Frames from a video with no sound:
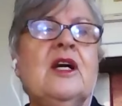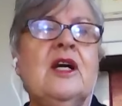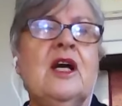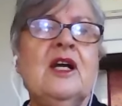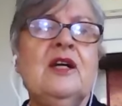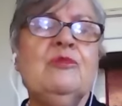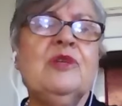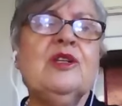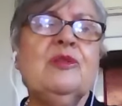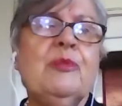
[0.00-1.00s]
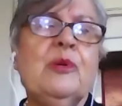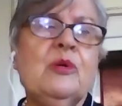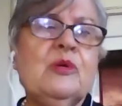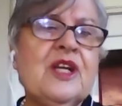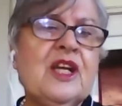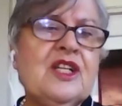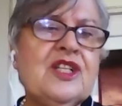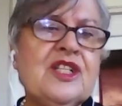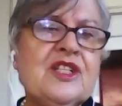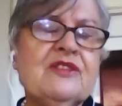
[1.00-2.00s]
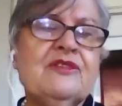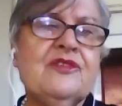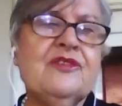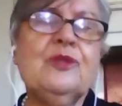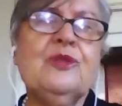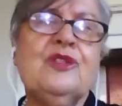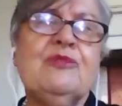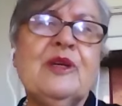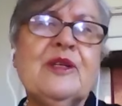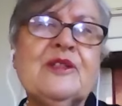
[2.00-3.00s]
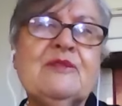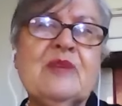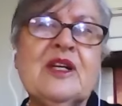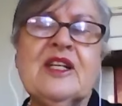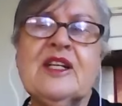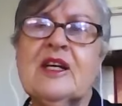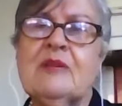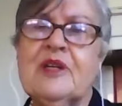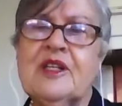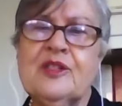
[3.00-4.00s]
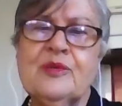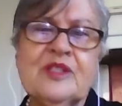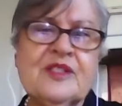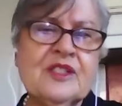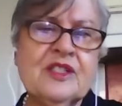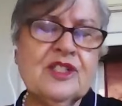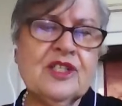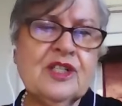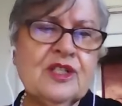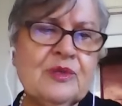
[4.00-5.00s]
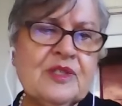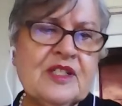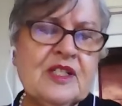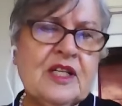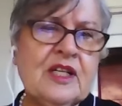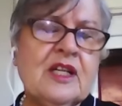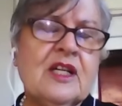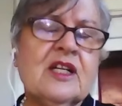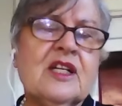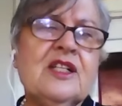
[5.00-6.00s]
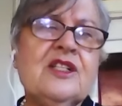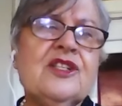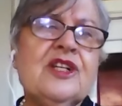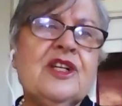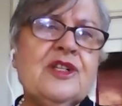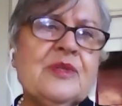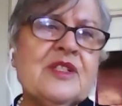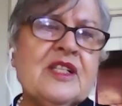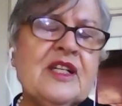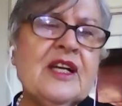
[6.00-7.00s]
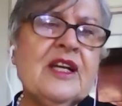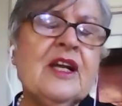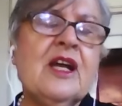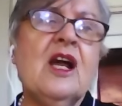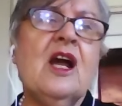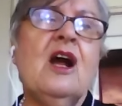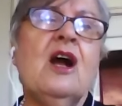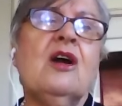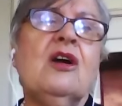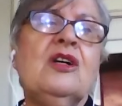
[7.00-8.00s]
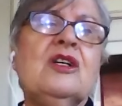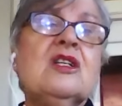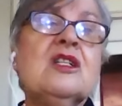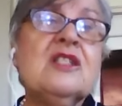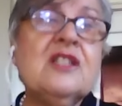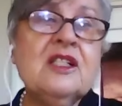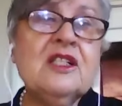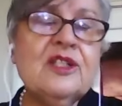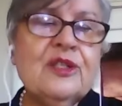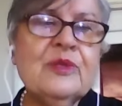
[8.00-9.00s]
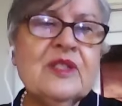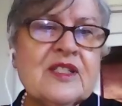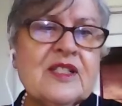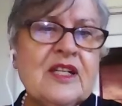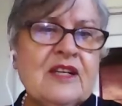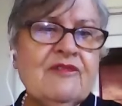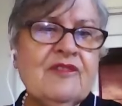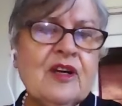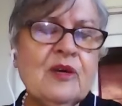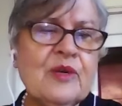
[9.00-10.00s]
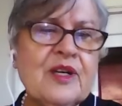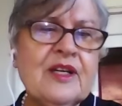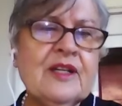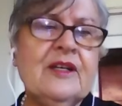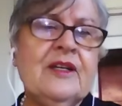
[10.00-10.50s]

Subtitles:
And we're going to pull the energies of huge amounts of money coming to us continuously, continuously, continuously flowing.